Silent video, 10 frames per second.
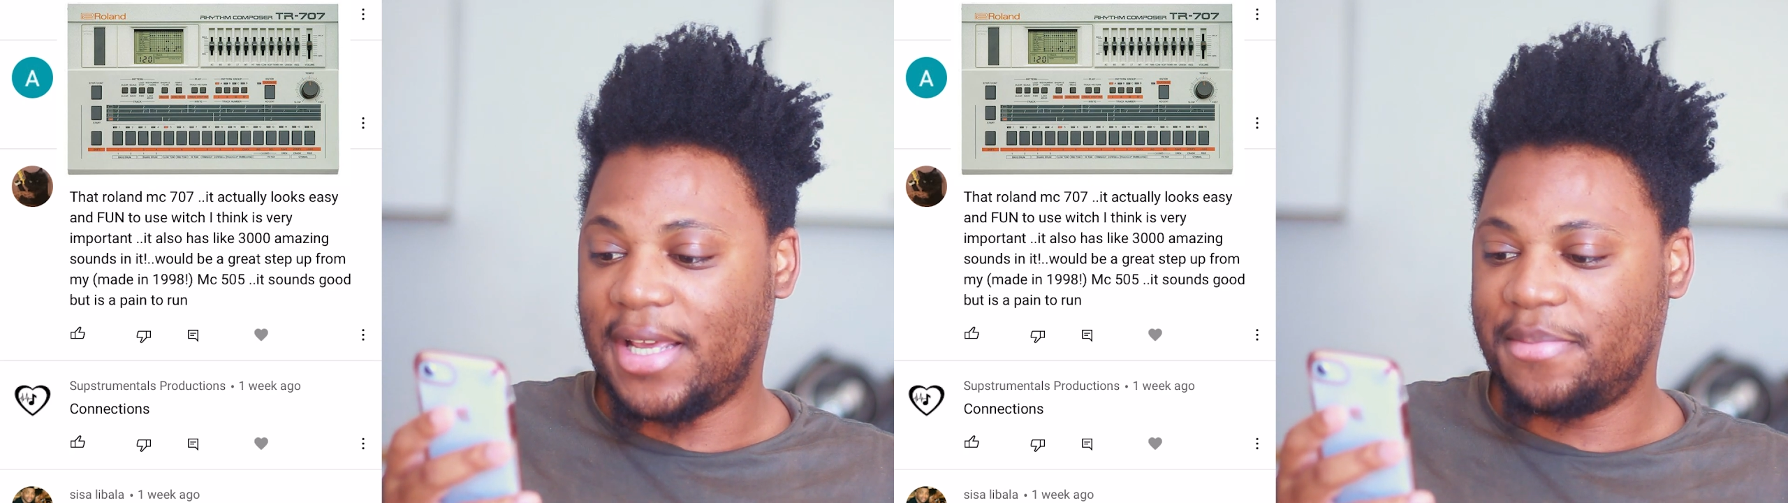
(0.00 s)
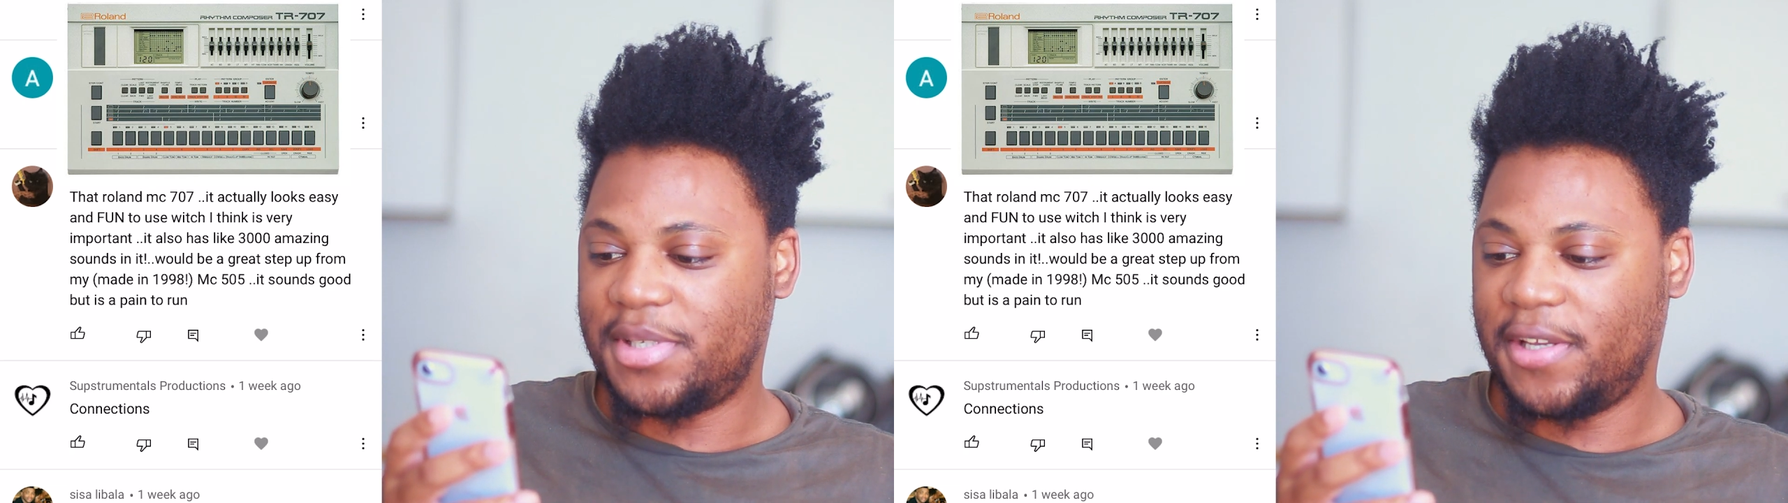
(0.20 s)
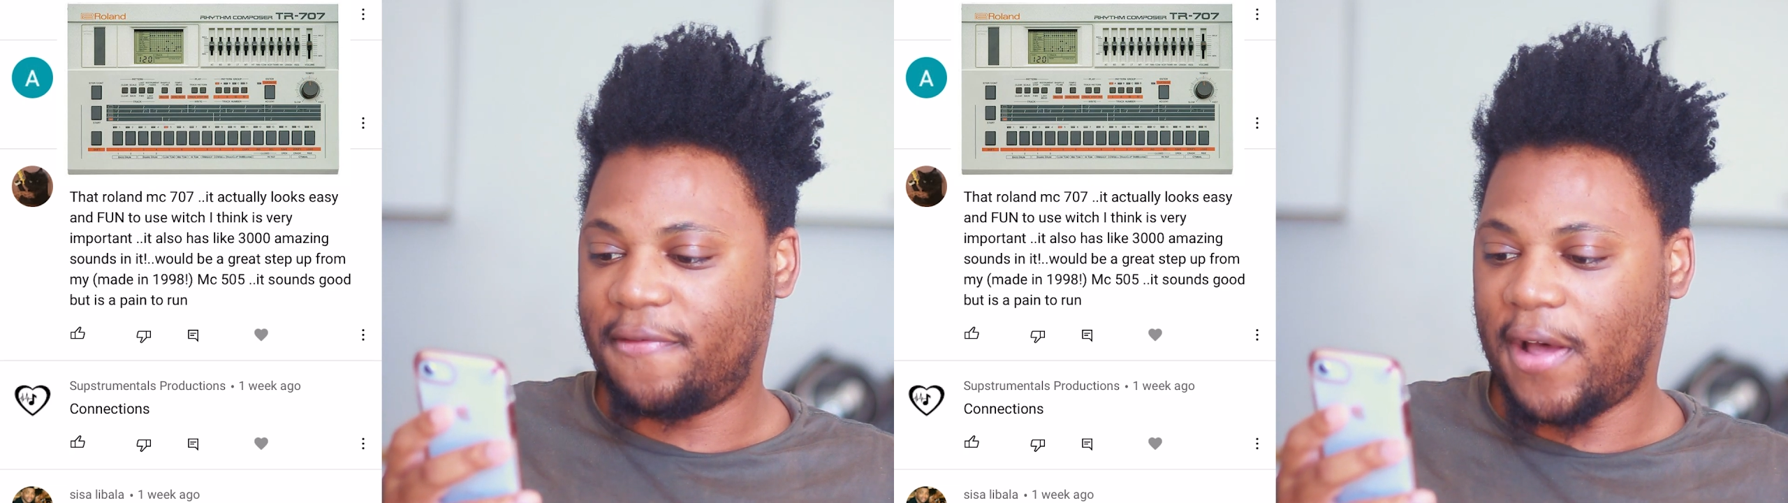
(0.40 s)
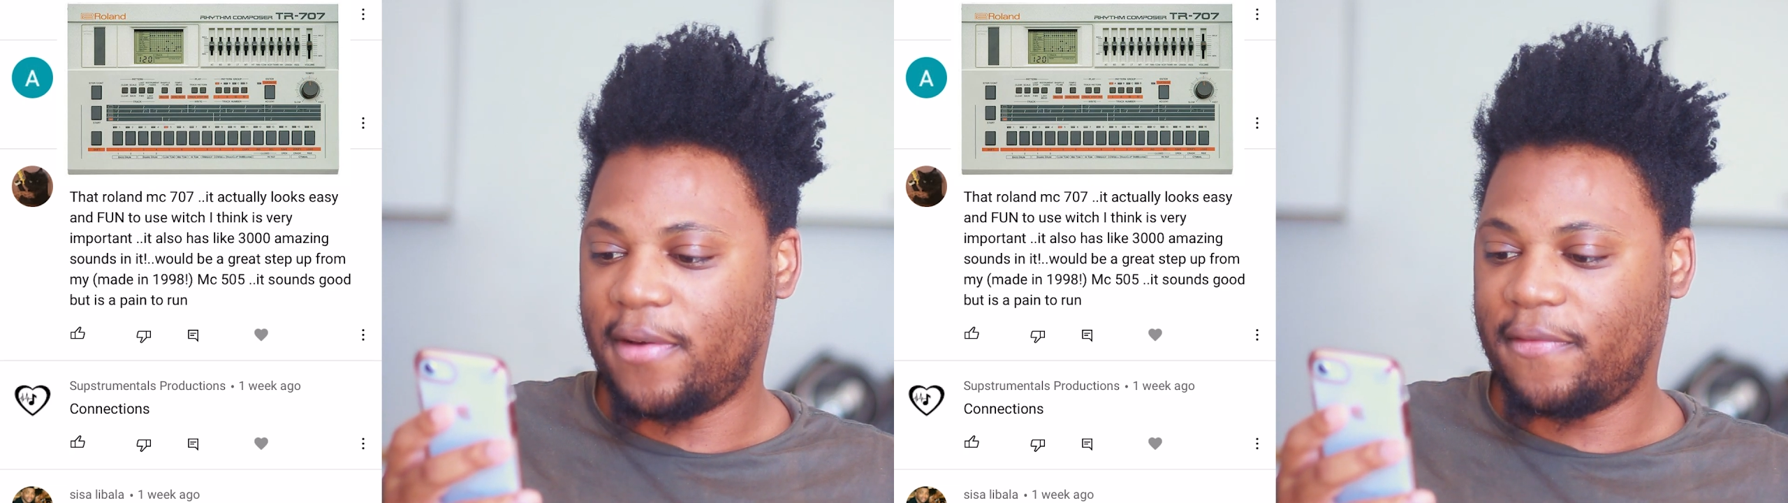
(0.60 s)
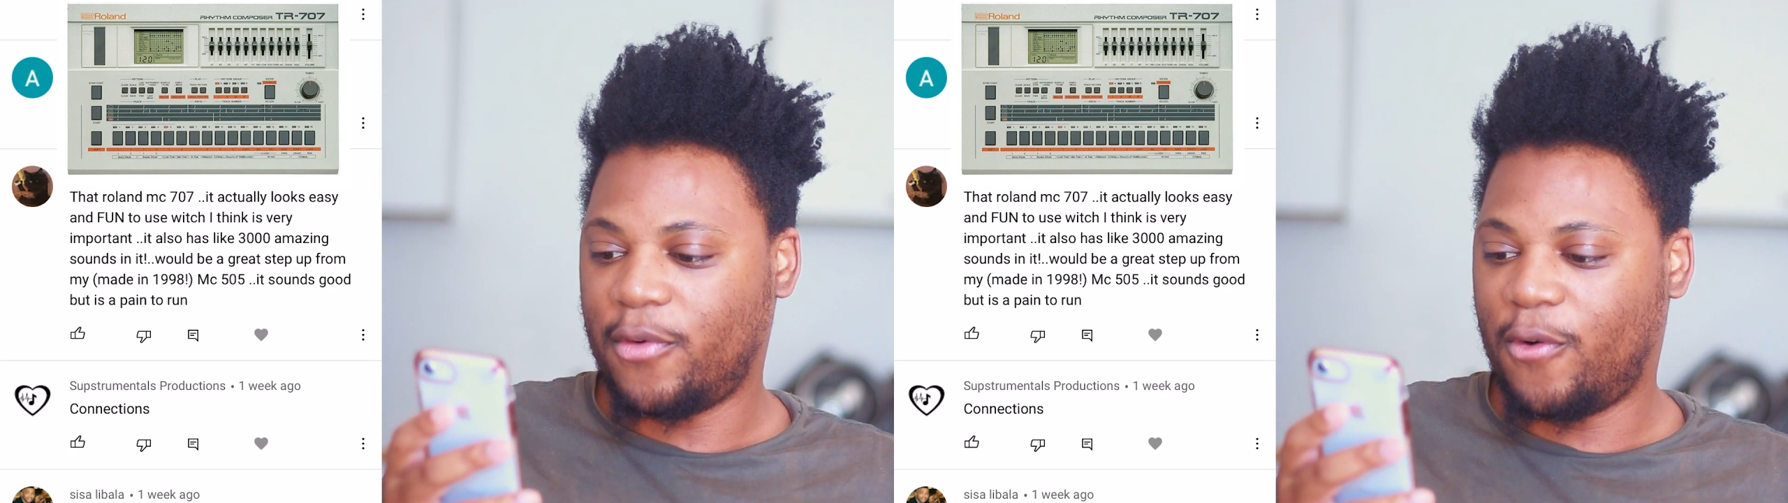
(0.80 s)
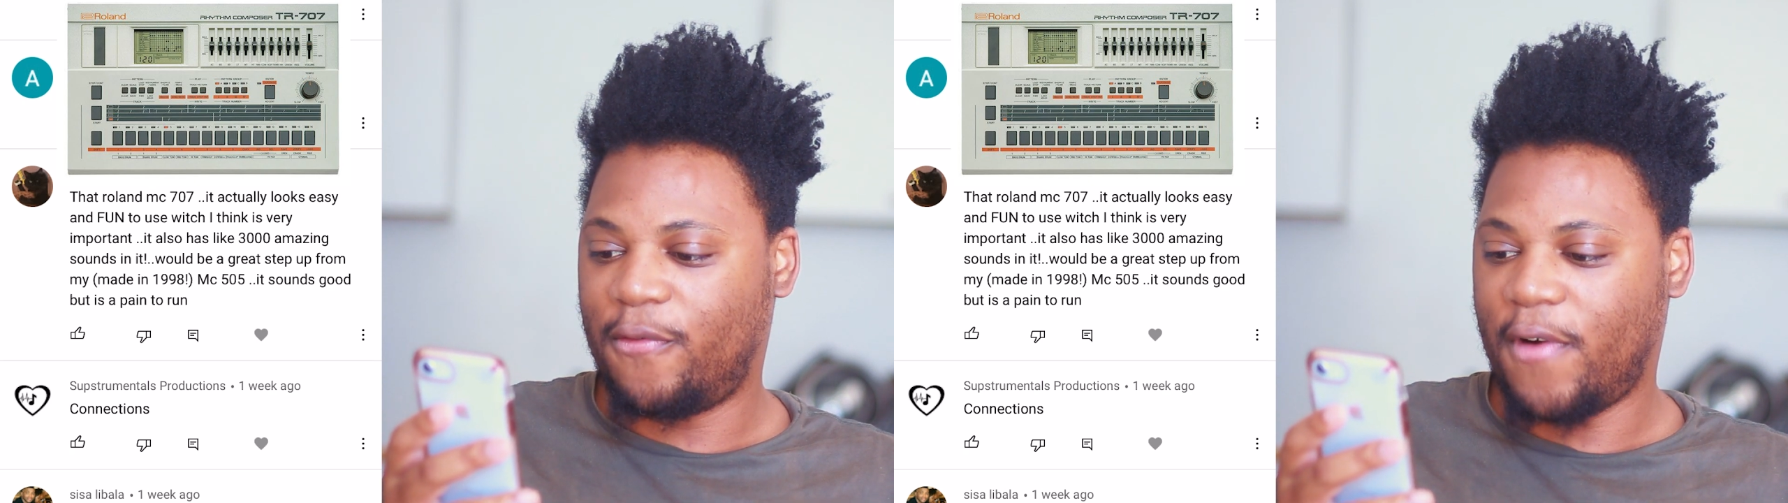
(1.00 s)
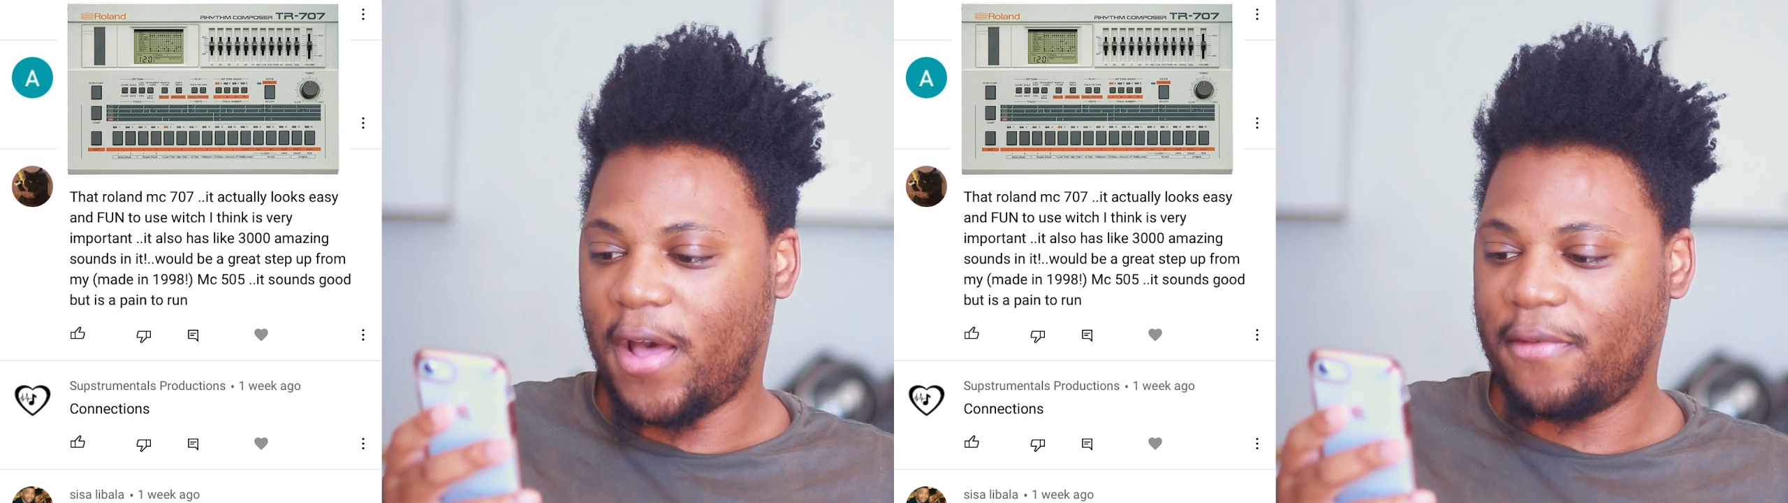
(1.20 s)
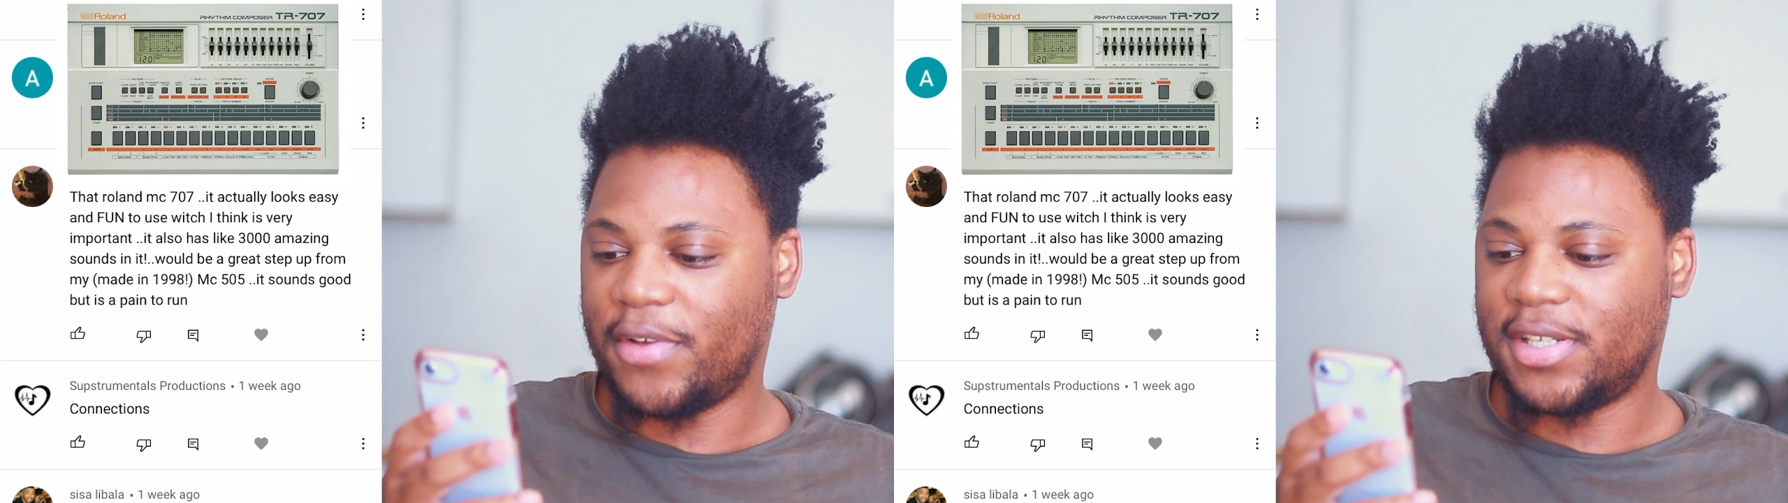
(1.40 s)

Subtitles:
MC505.